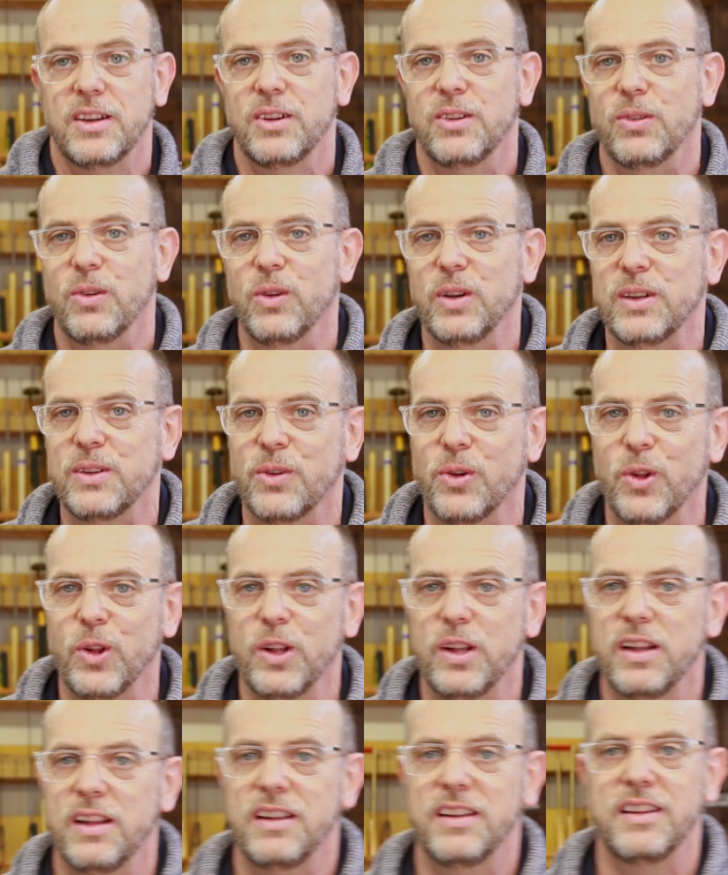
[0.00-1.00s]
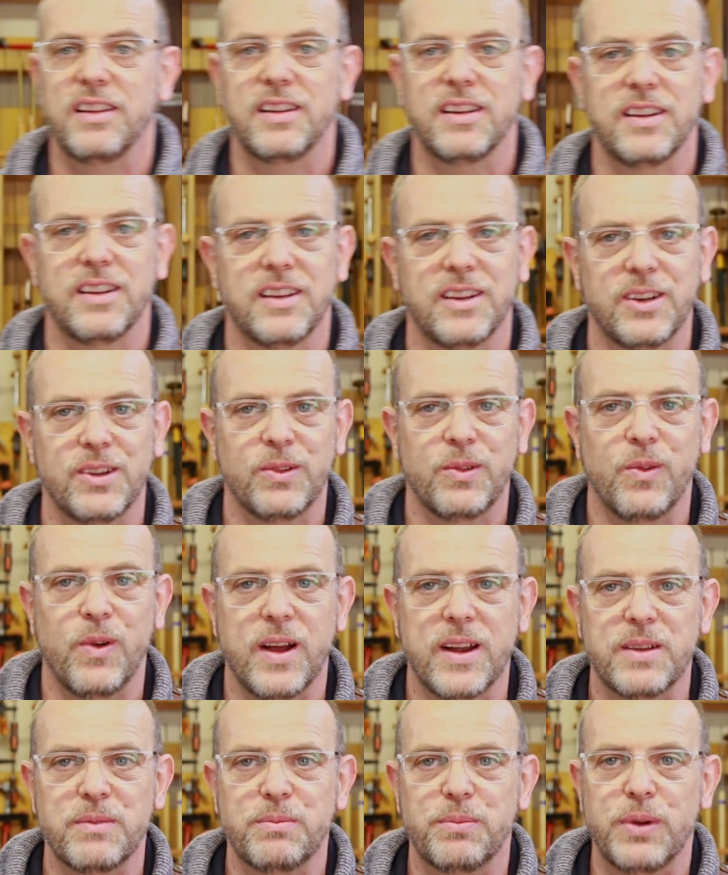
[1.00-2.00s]
all in all,
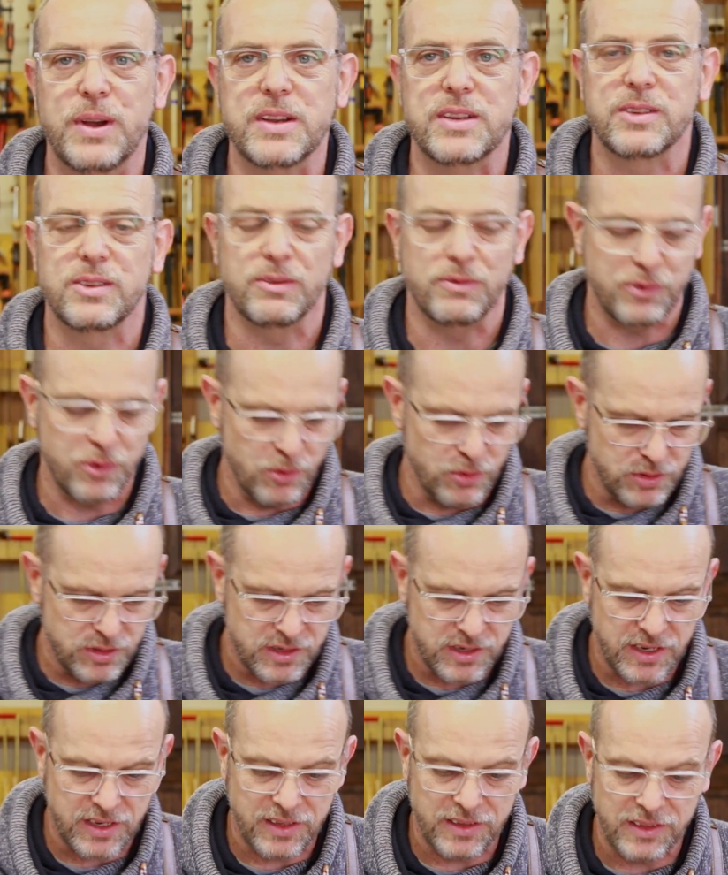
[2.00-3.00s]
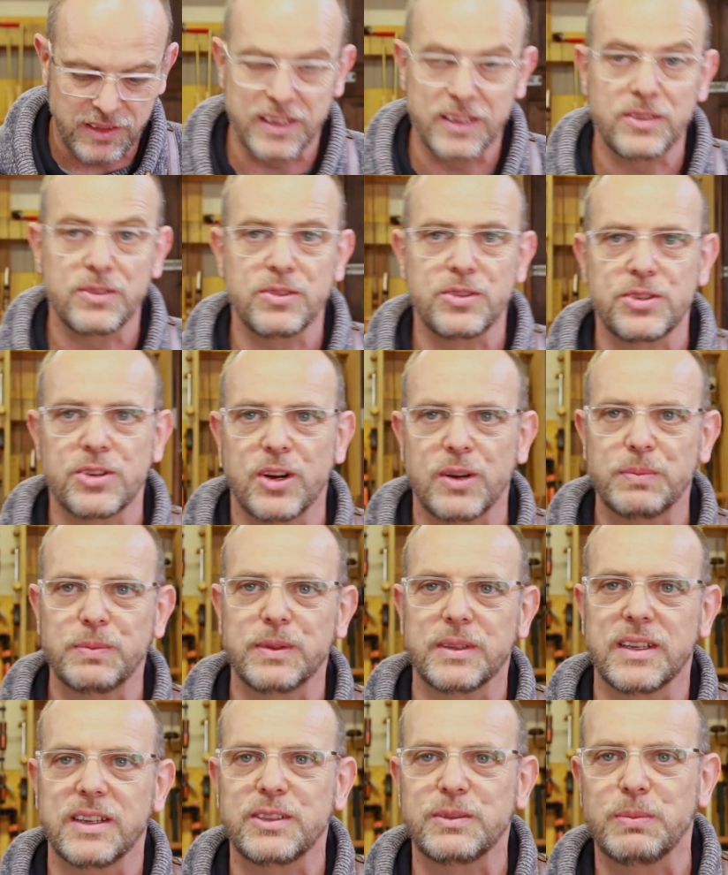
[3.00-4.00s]
quite impressed. Of course, I'll need to
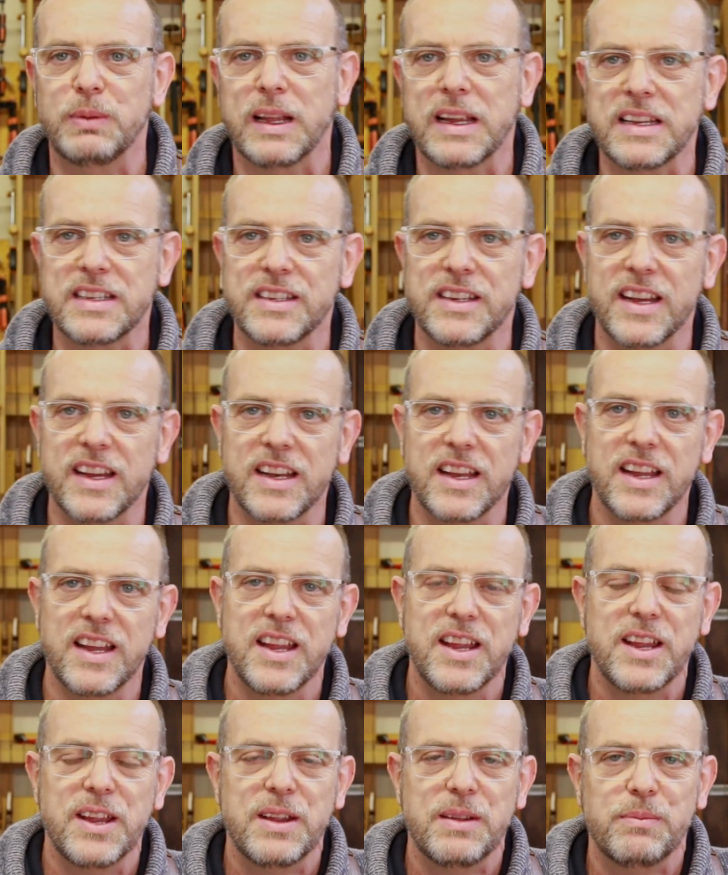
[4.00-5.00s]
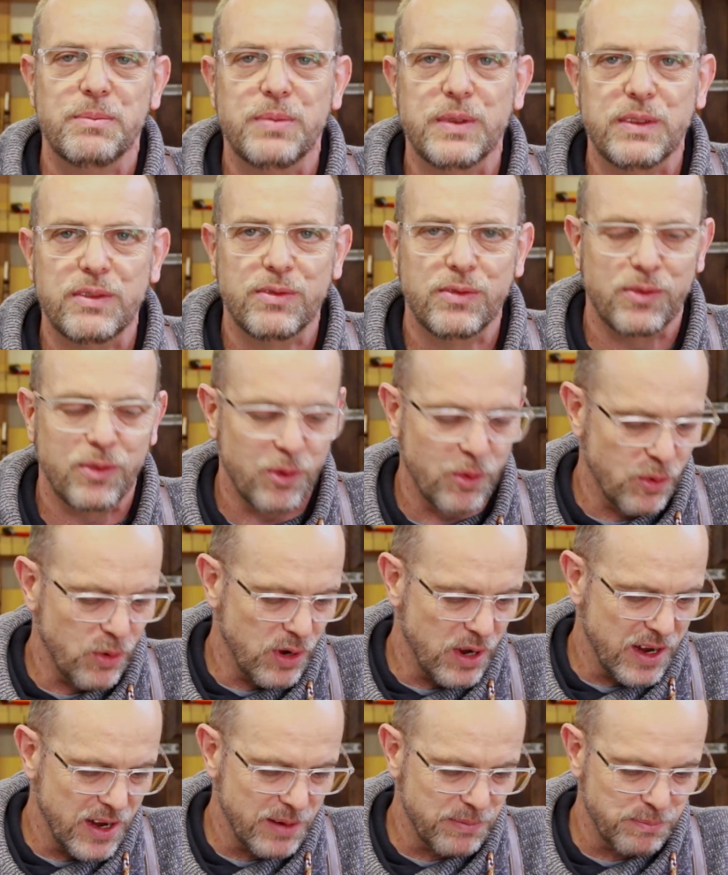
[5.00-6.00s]
sharpen those blades again
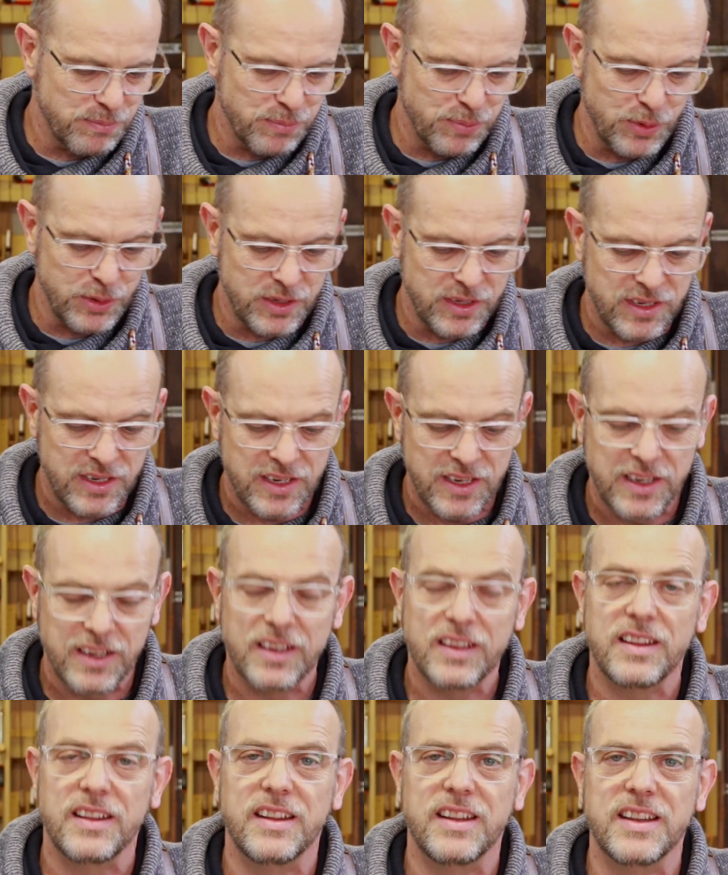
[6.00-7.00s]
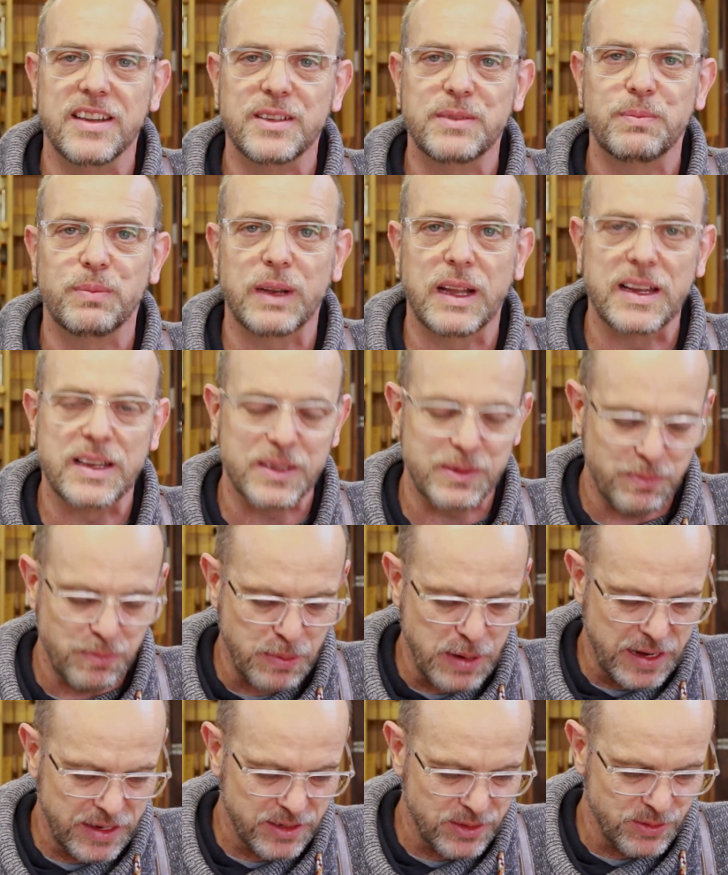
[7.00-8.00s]
before I put these planes
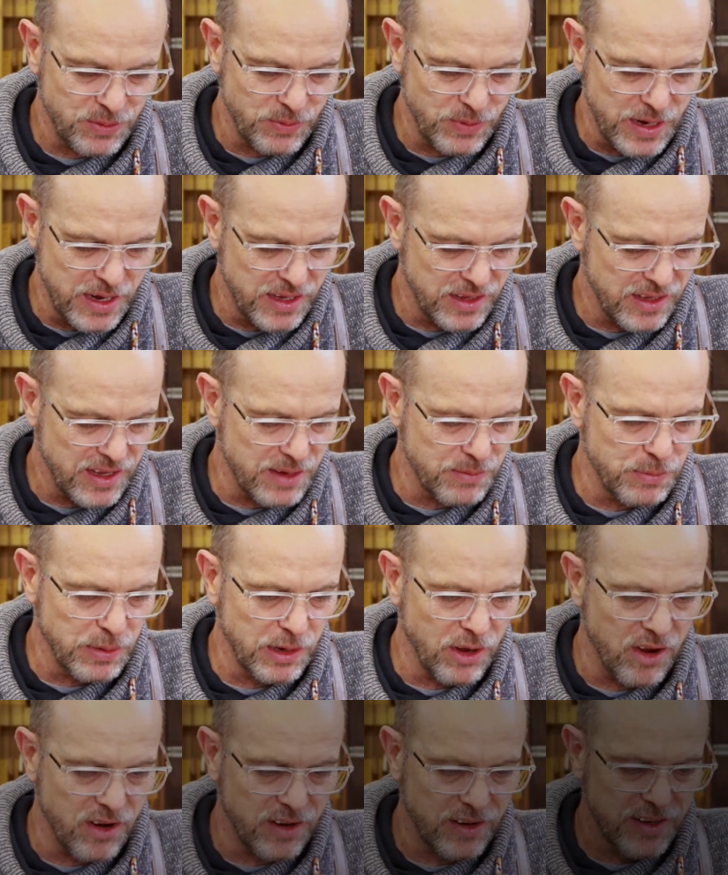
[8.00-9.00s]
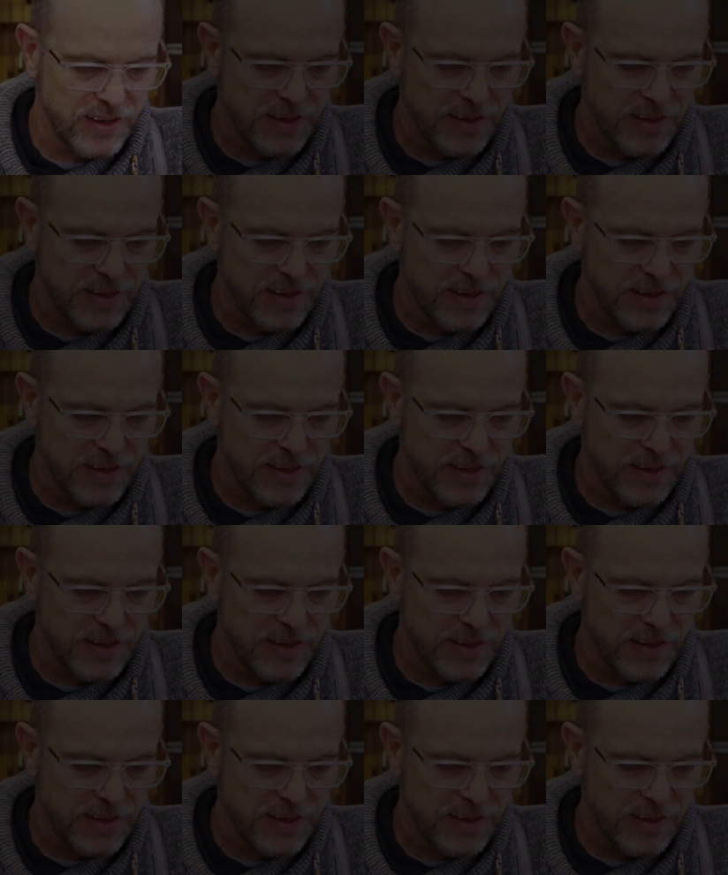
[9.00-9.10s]
back to where they belong.